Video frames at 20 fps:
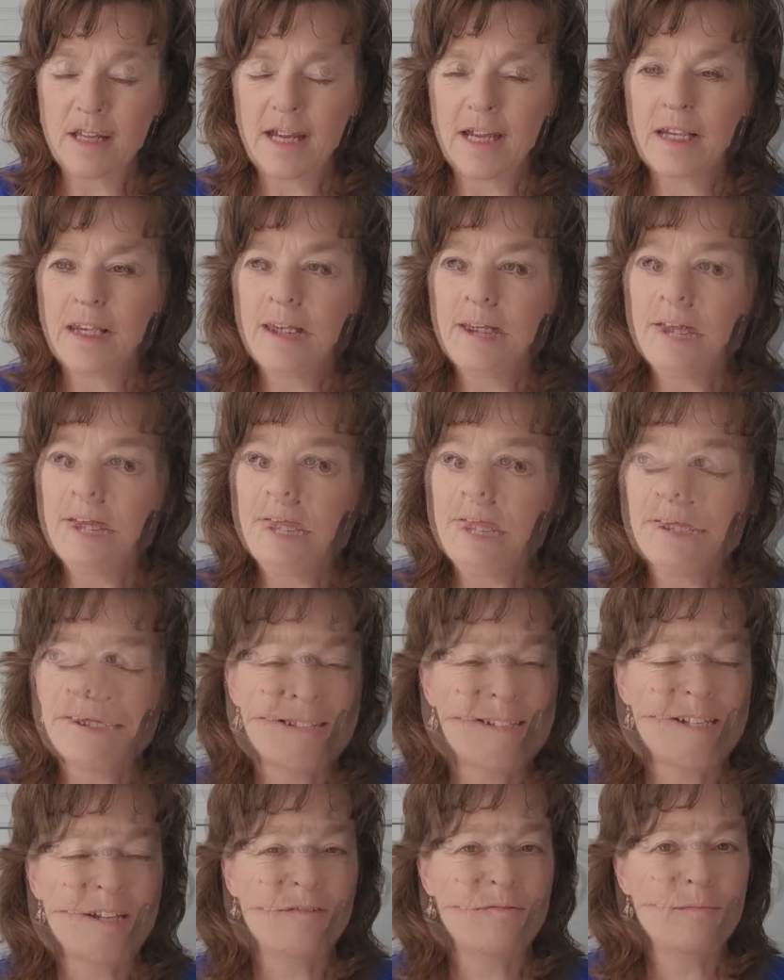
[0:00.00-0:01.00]
Like,
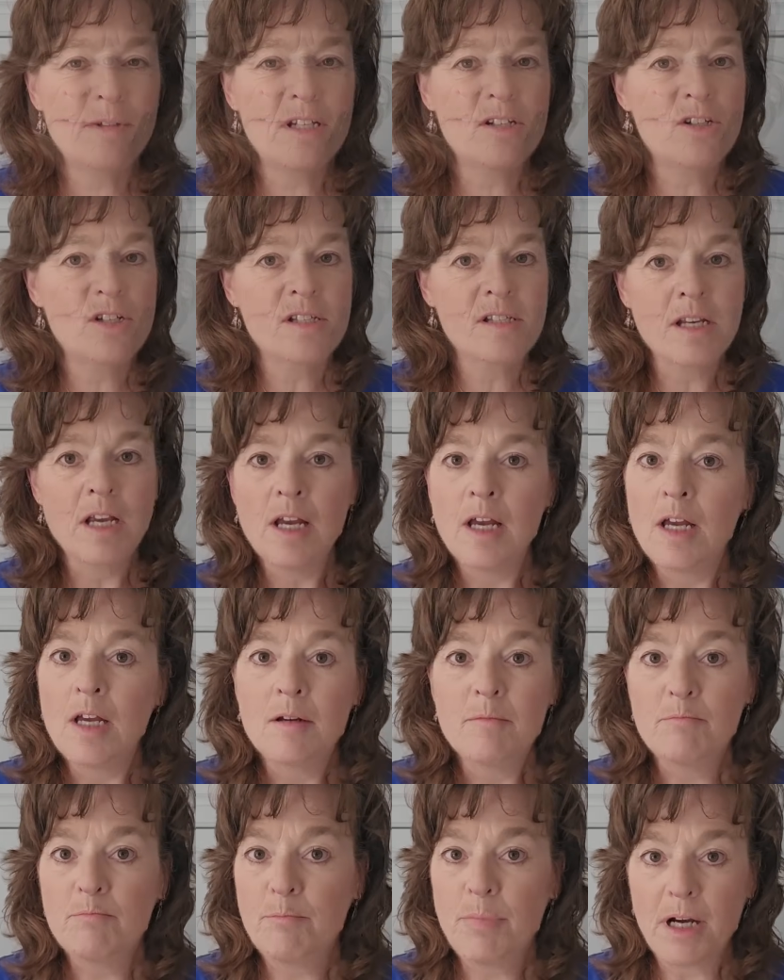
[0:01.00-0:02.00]
instead of me just
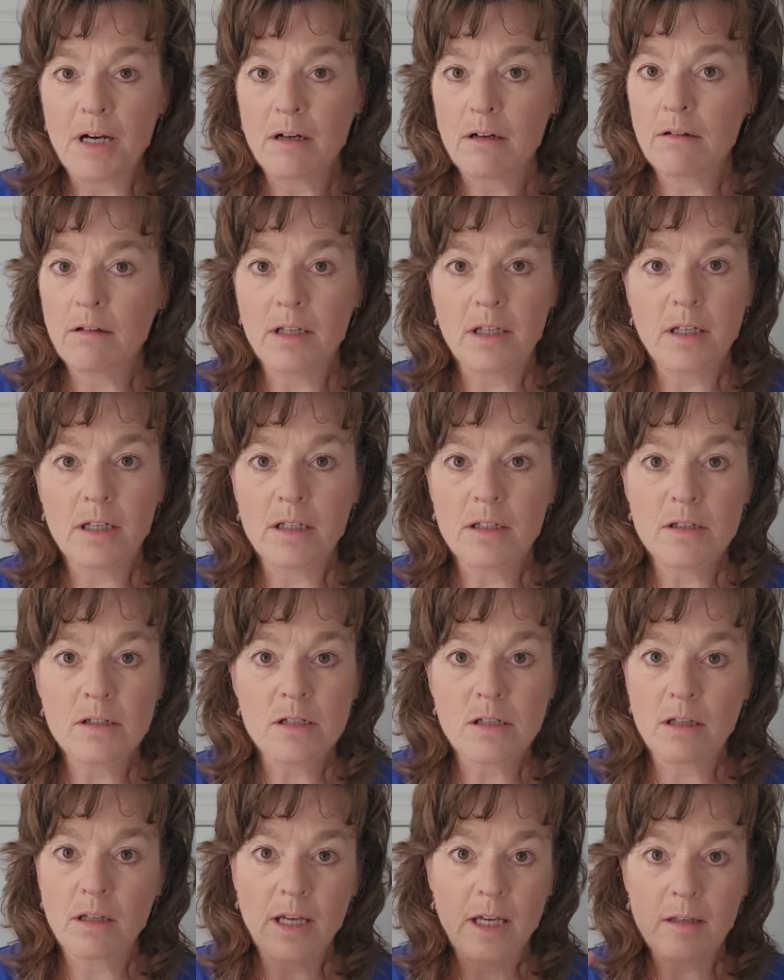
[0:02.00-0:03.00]
barreling
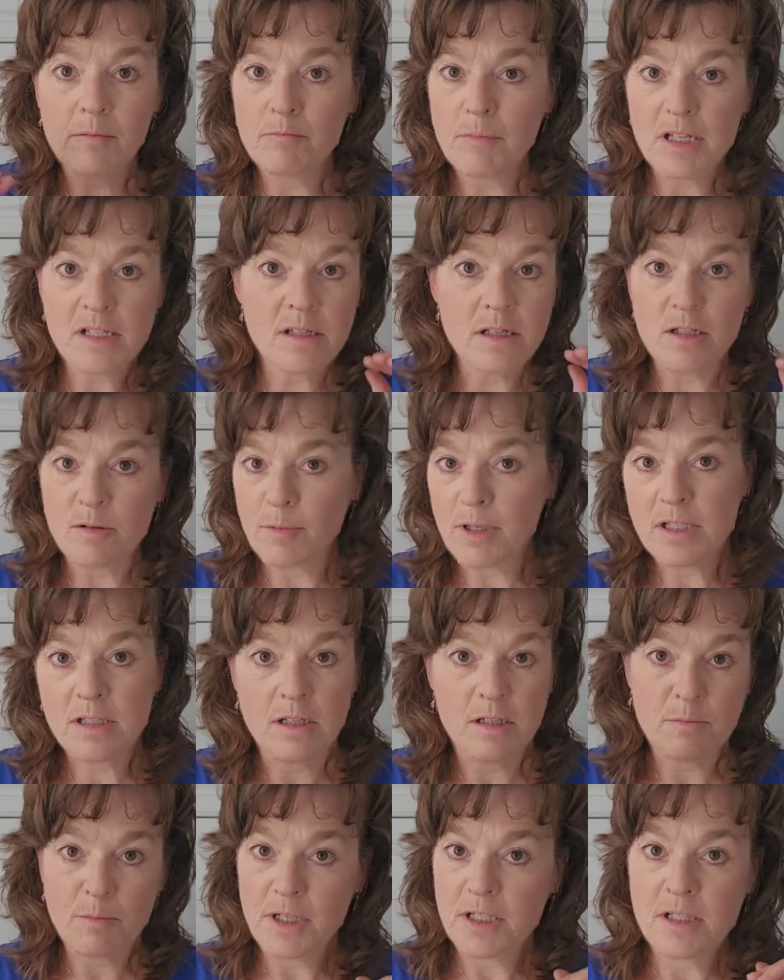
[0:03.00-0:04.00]
into like message,
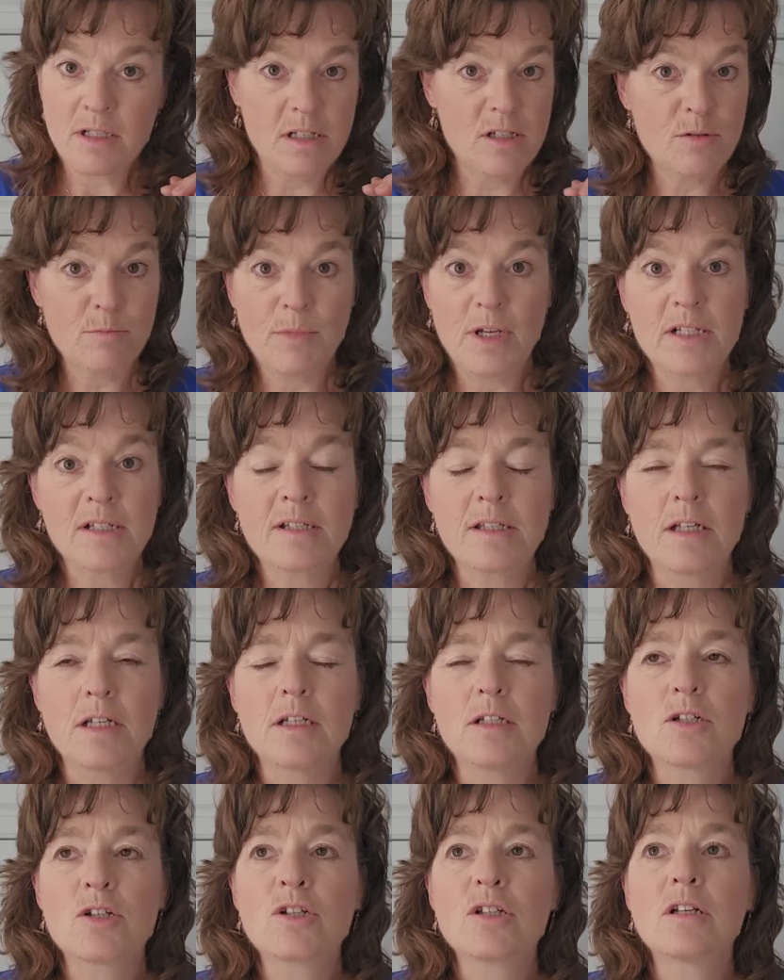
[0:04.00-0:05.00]

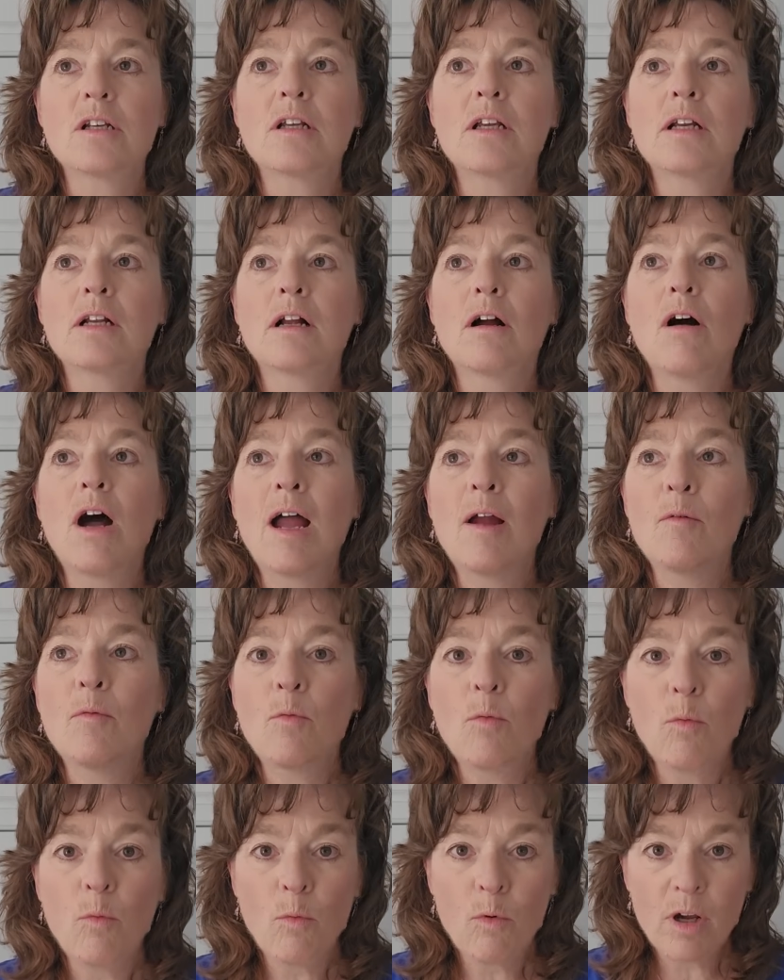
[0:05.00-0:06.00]
I
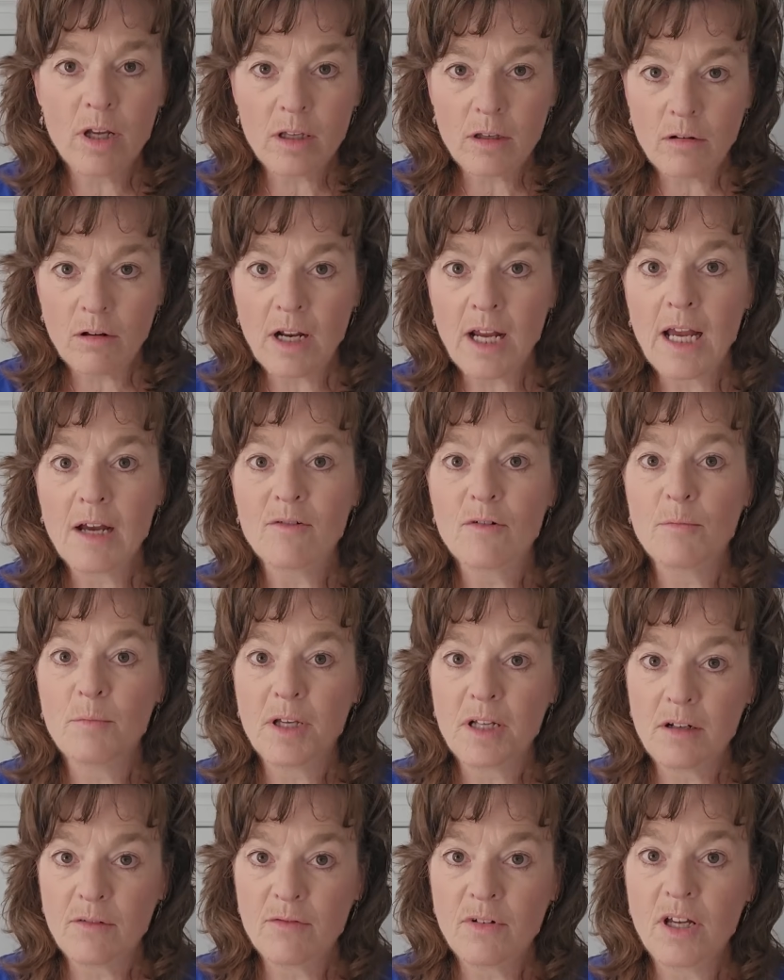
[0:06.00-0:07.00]
want you to have a
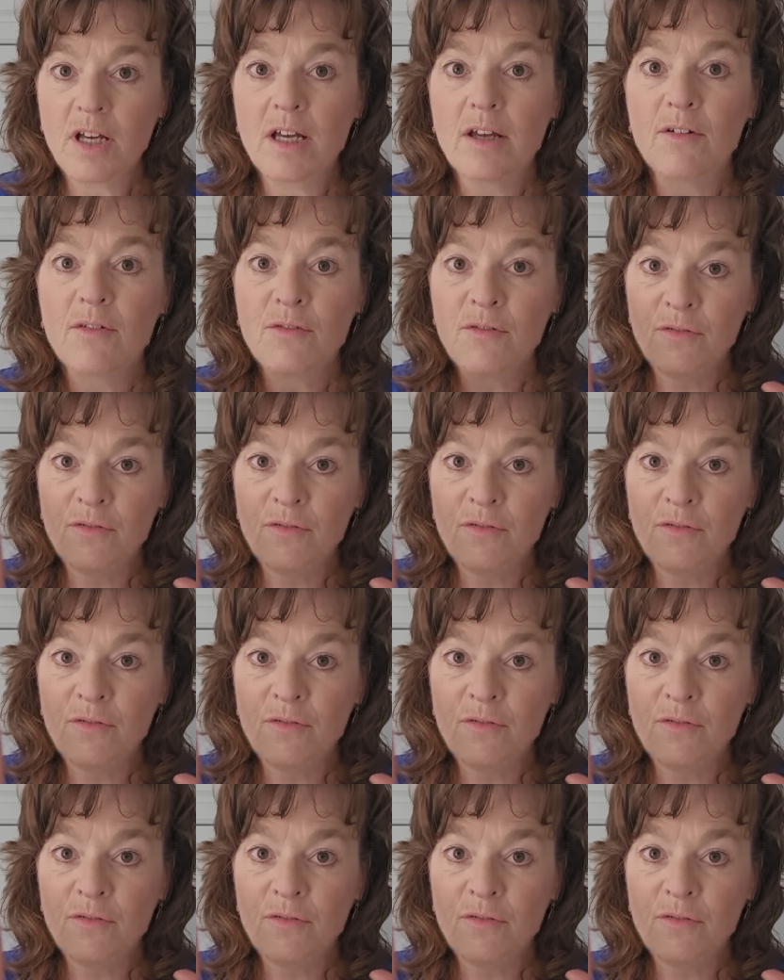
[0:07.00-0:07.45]
bit of a